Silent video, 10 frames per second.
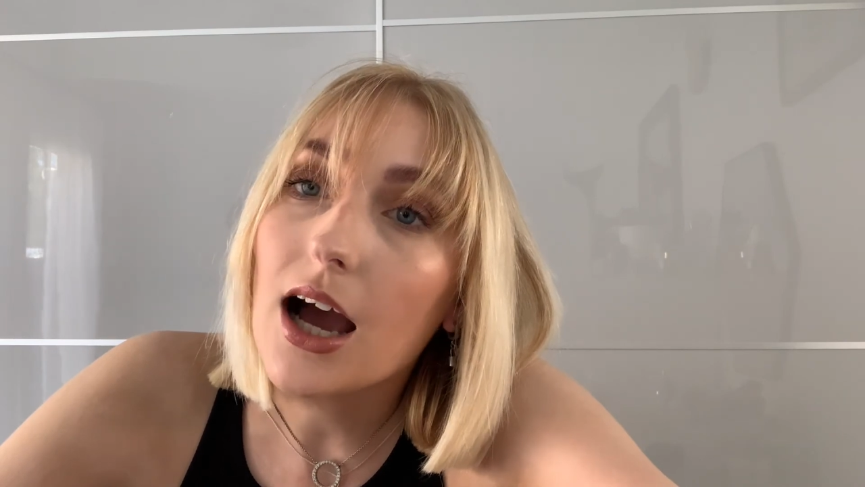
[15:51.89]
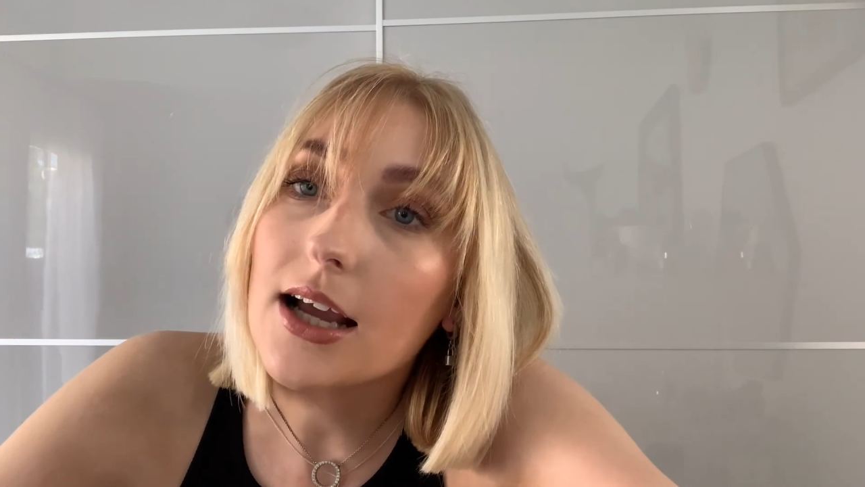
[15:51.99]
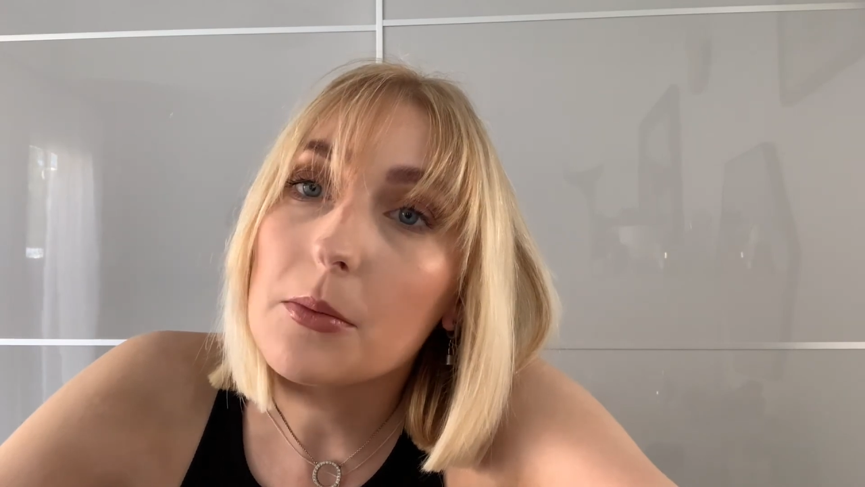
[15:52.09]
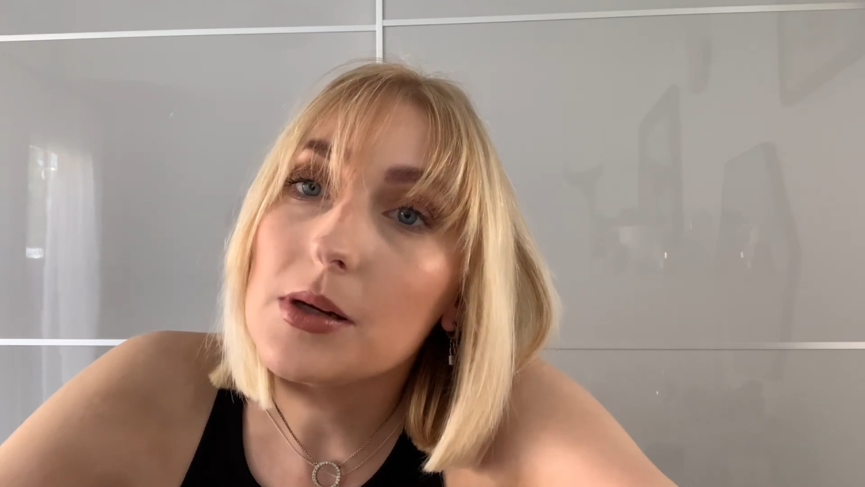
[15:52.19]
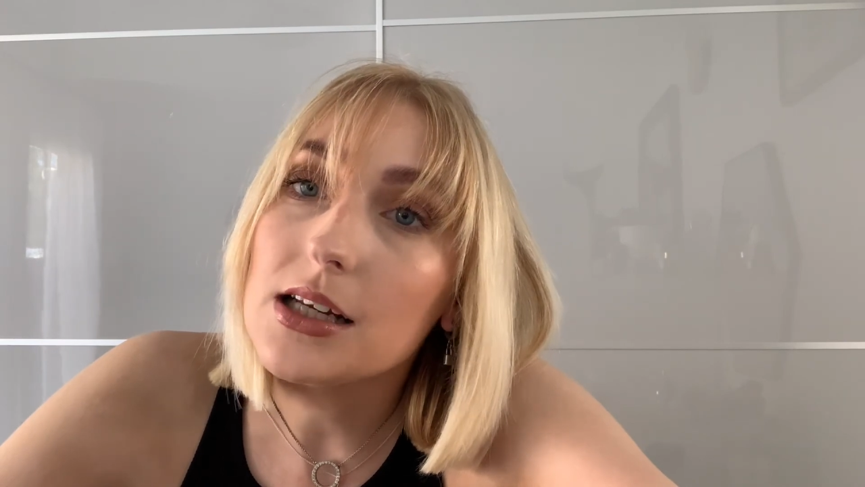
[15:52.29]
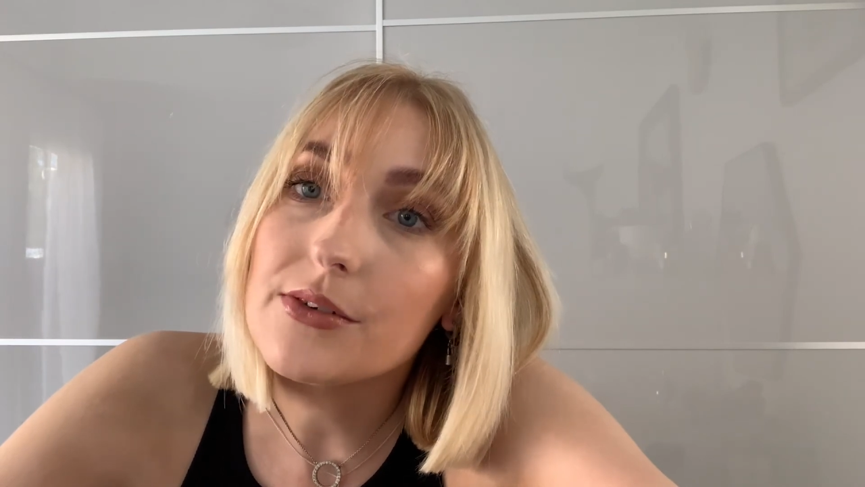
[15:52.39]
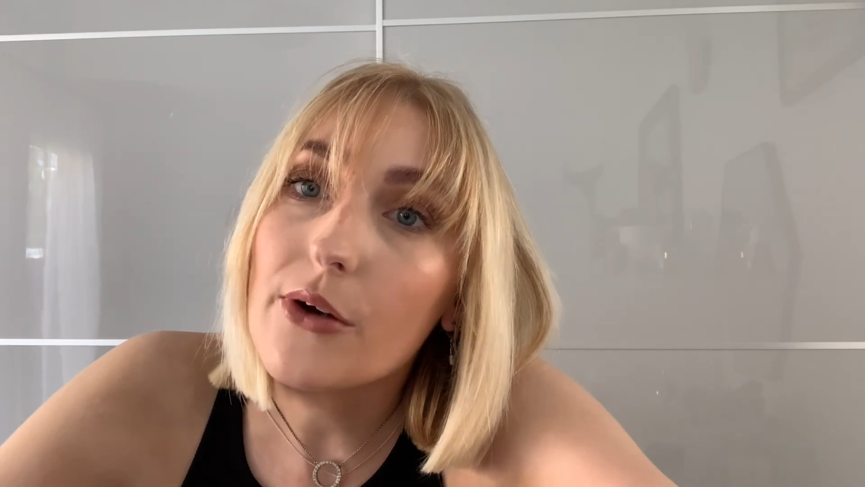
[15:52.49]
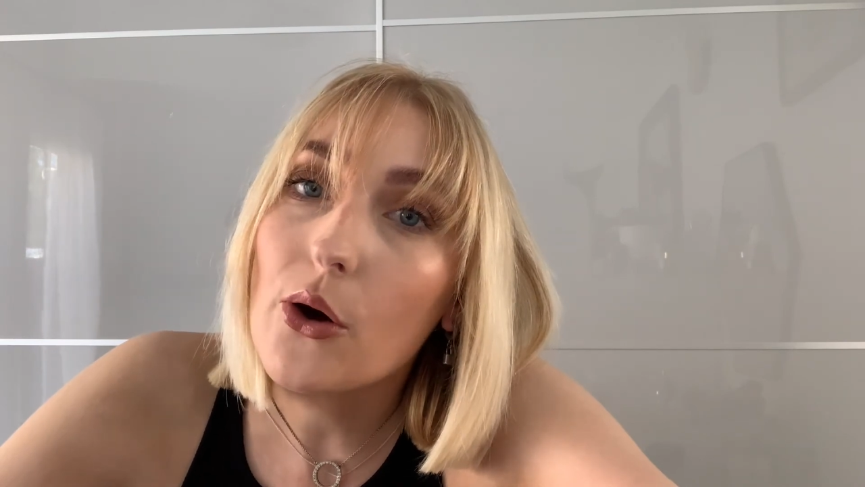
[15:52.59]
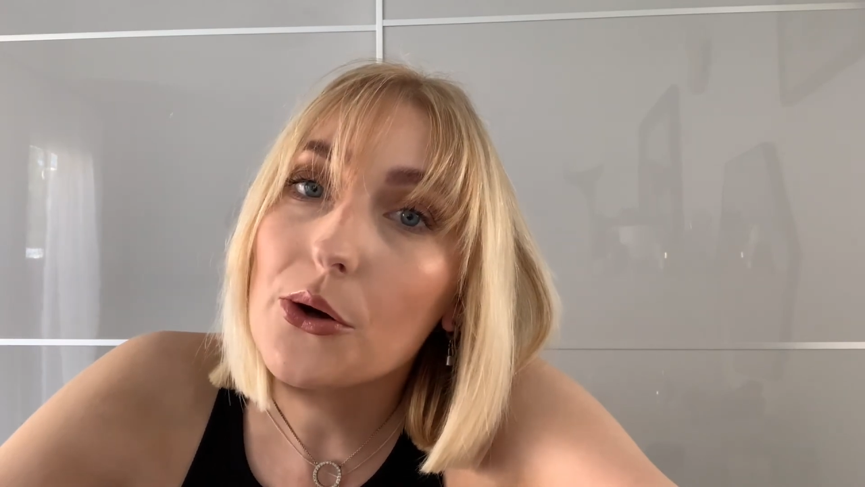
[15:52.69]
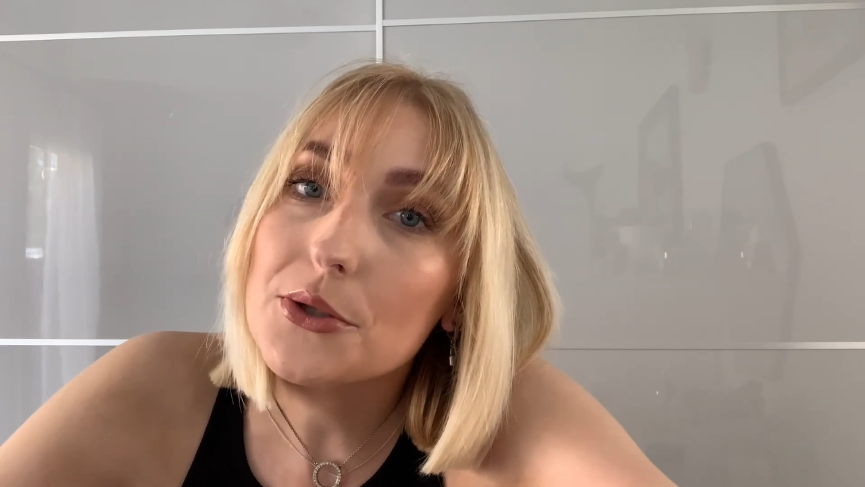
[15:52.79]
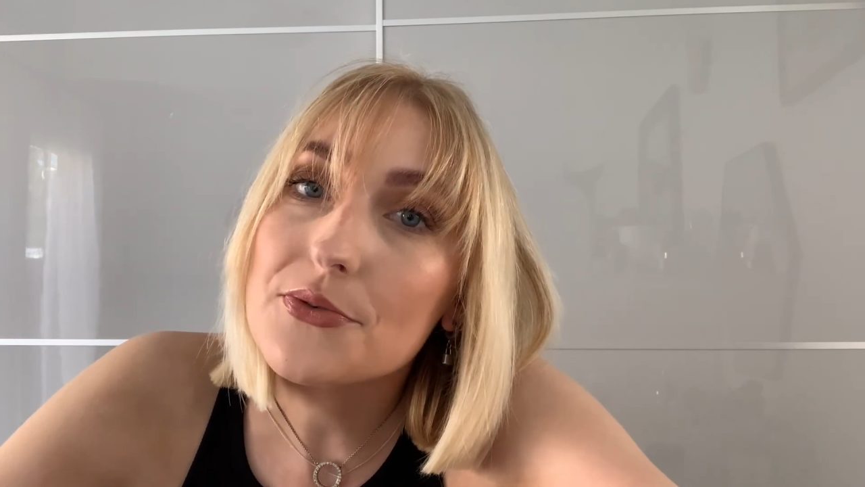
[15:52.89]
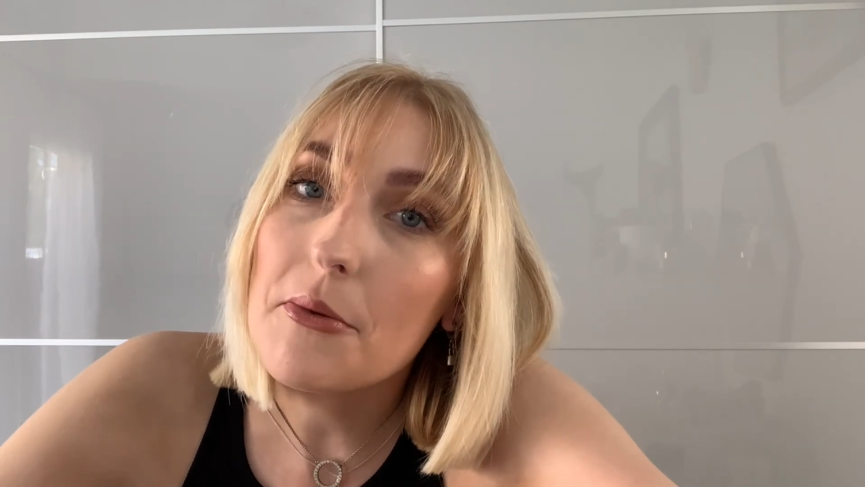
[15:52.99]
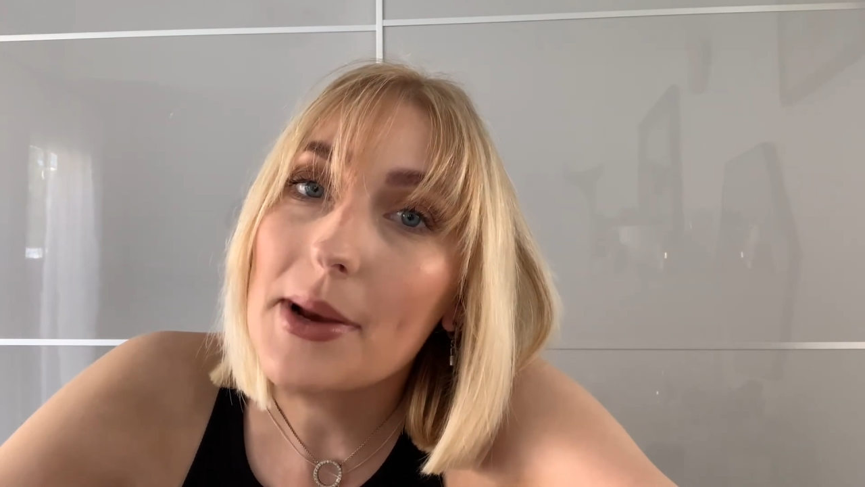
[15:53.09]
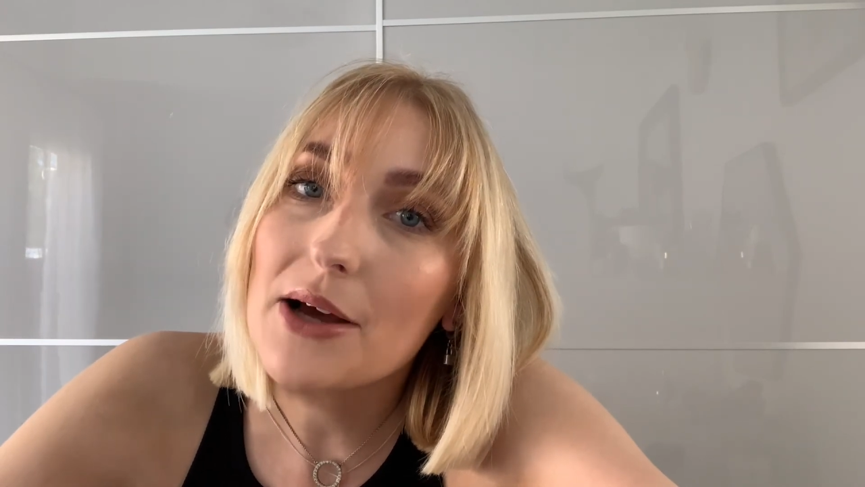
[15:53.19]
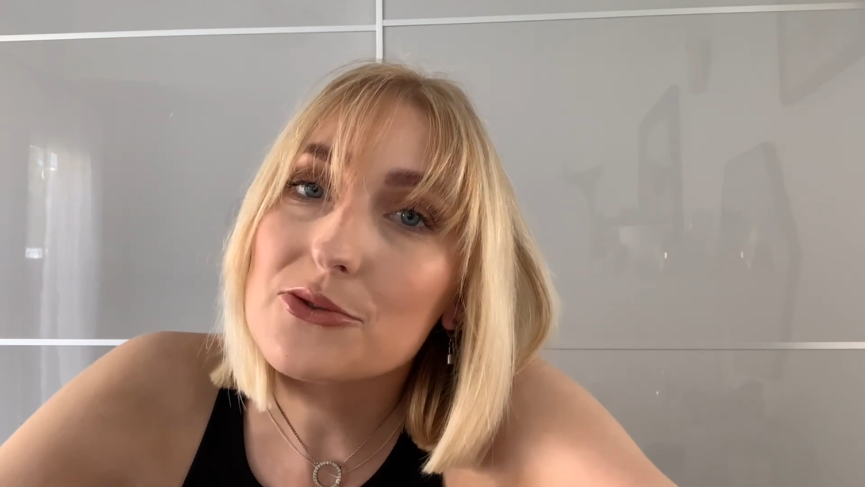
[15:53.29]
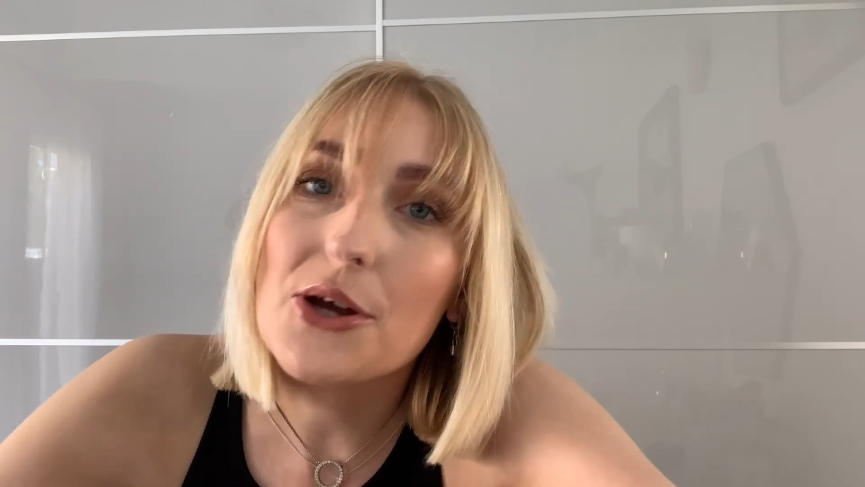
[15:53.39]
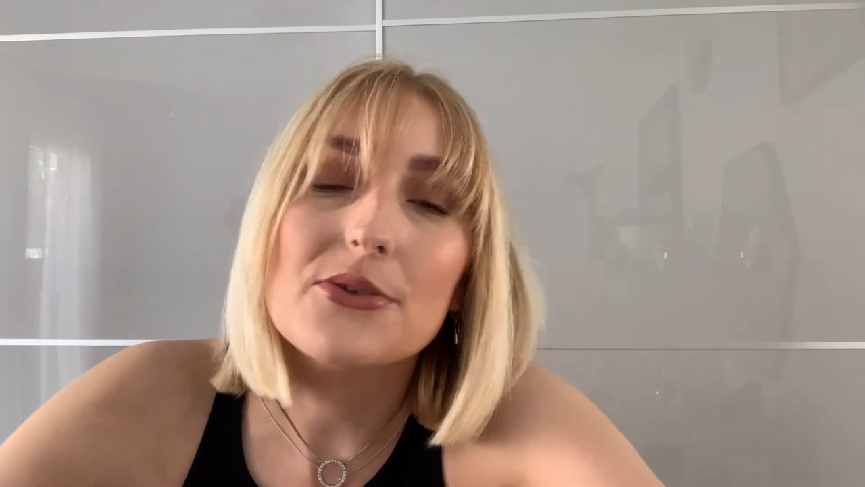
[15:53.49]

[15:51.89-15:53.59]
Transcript: I completely forgot to film an outro.